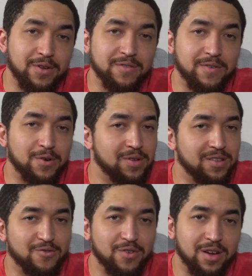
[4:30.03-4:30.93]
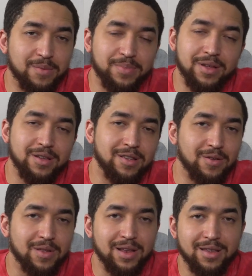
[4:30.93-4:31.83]
this phone is great. Please
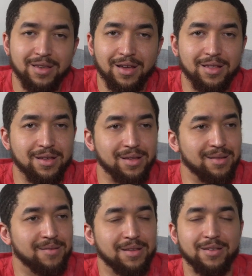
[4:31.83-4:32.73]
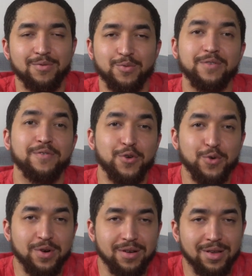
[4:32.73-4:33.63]
don't let these other
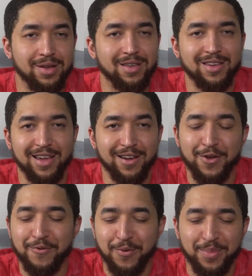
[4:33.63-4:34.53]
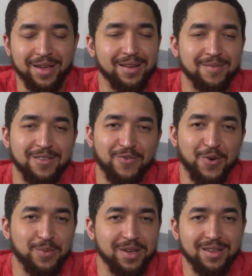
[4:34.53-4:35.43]
reviewers scare you from picking up this
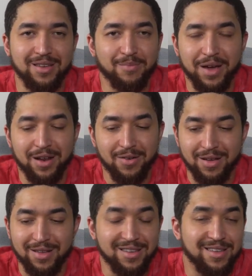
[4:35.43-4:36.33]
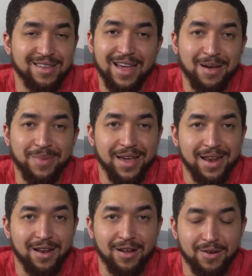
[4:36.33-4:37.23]
phone because of the battery, because it's not bad
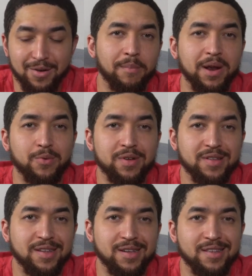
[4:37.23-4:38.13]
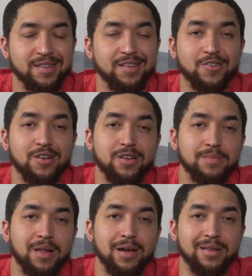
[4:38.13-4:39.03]
at all. But I will say, since the charging
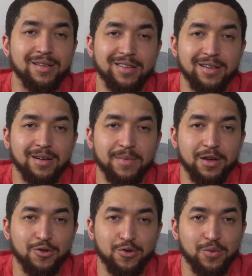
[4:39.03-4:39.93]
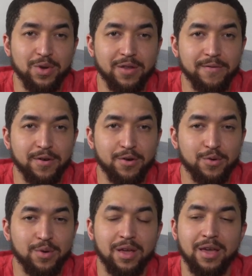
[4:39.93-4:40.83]
block doesn't come included with the
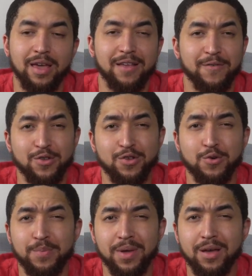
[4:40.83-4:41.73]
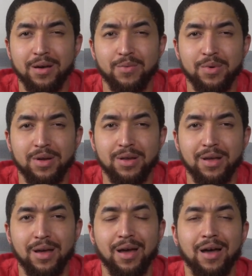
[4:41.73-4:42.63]
phone, if you do pick up
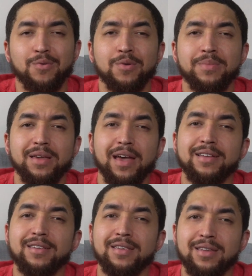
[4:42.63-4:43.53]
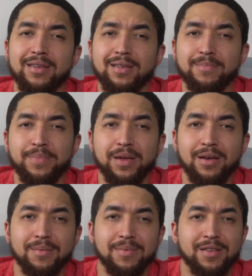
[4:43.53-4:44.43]
one, I will be hesitant to pick
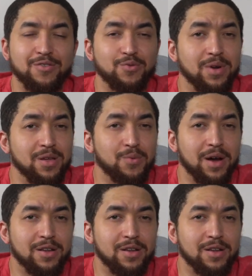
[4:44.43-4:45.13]
up the 20-watt